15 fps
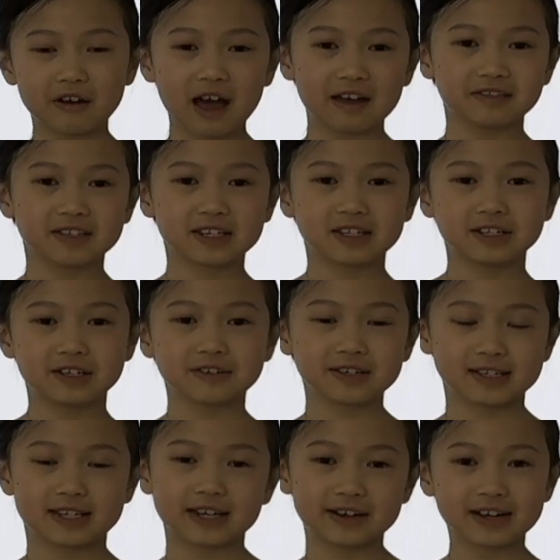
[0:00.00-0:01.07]
have to do
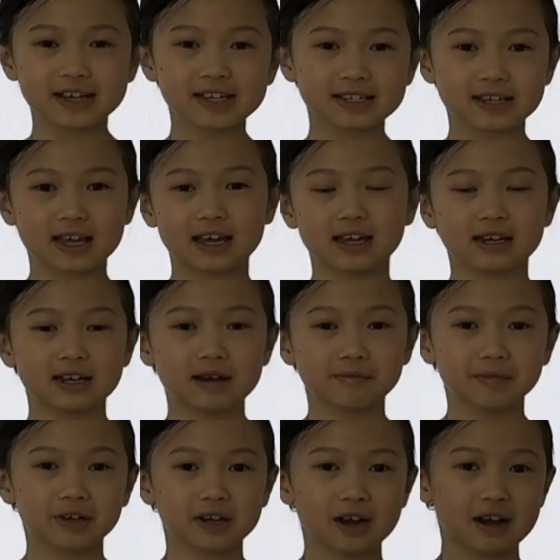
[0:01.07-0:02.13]
a series and
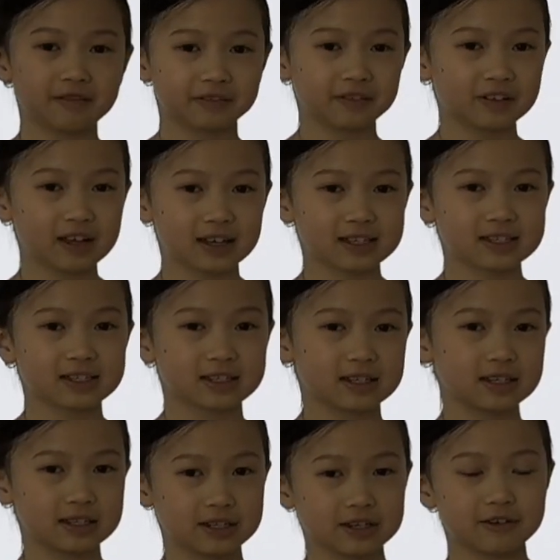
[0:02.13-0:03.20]
number of clicks
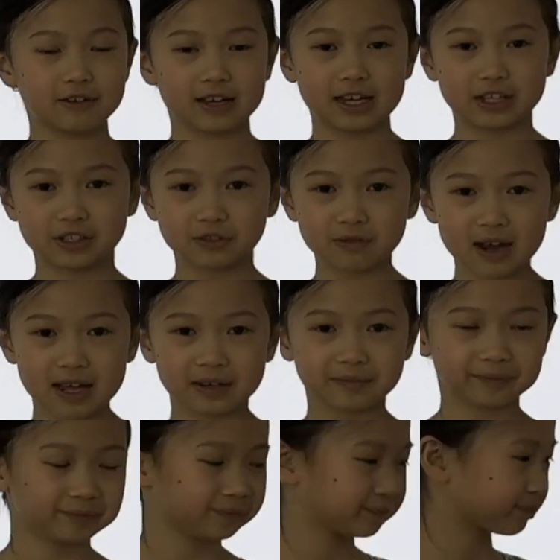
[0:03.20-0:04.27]
to do each one.